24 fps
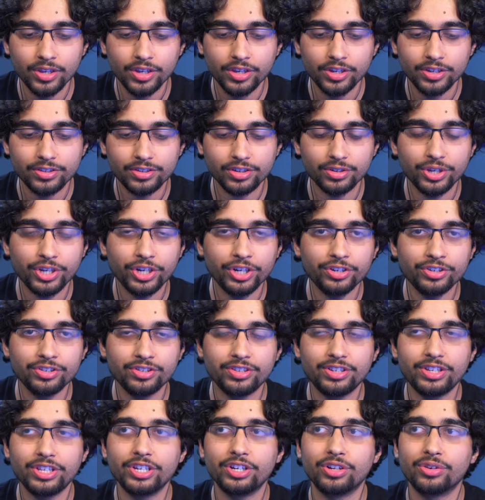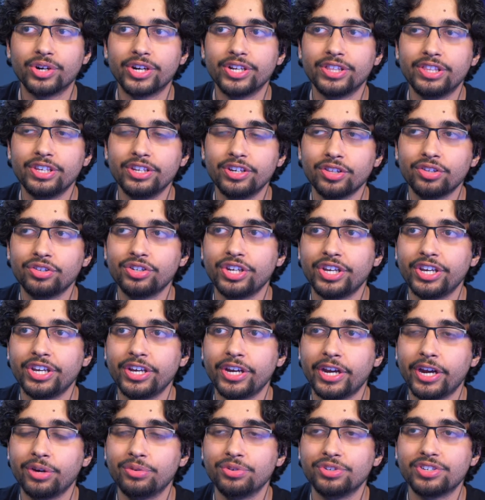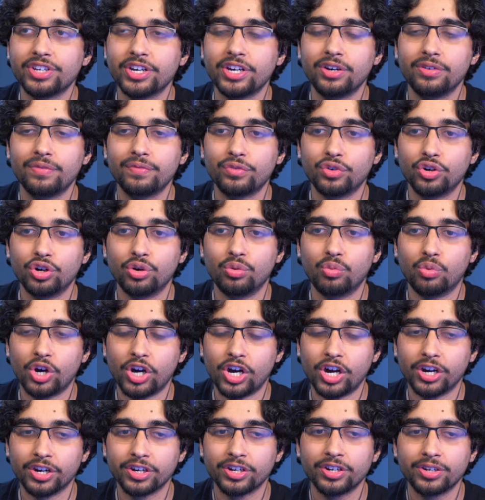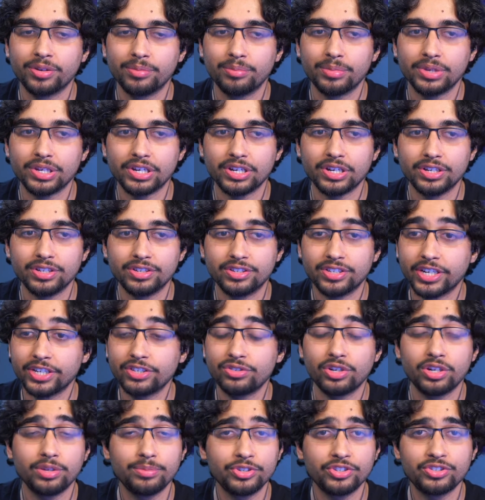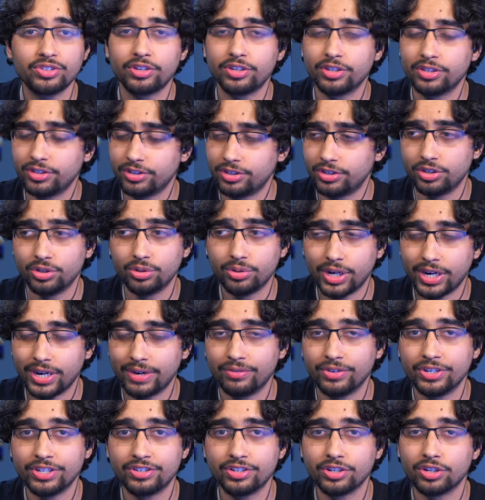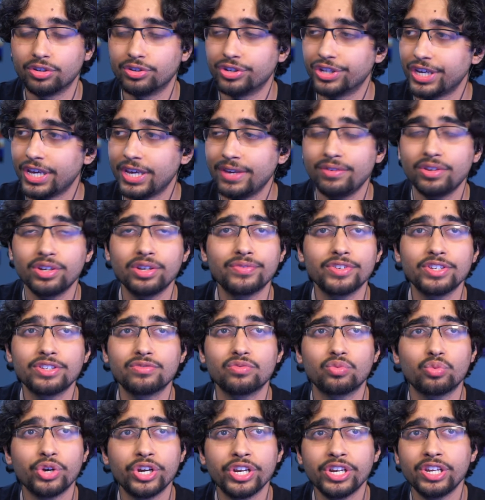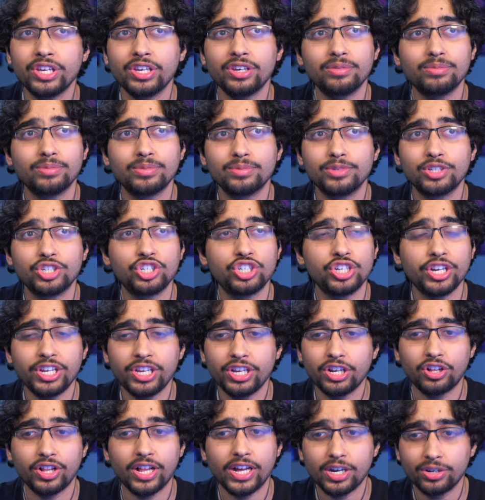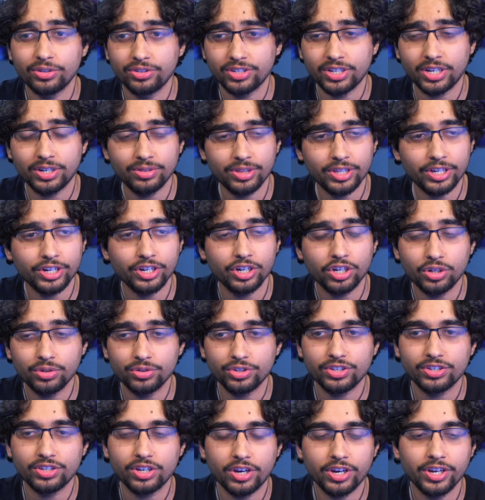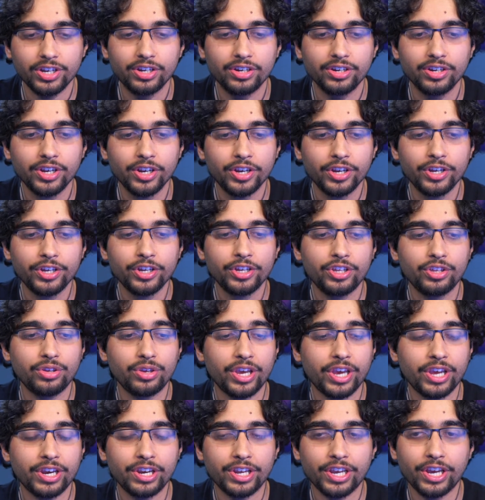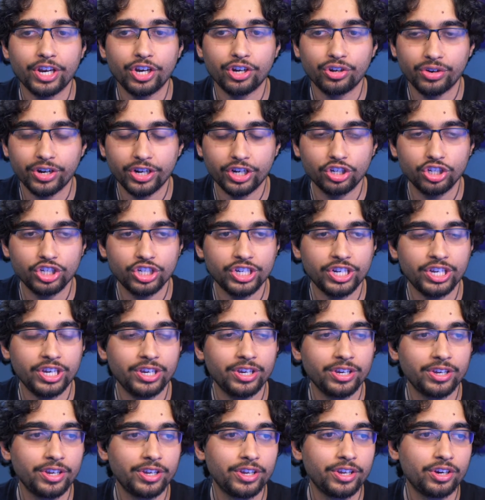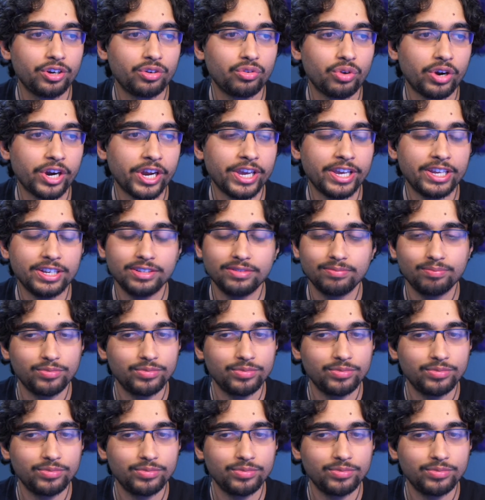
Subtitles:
So here's the deal, right? The other day I was out for a walk, because that's what I've been starting to do every single day. Even if it's rainy, shitty clouds out there, no sun, you can't get your energy, right?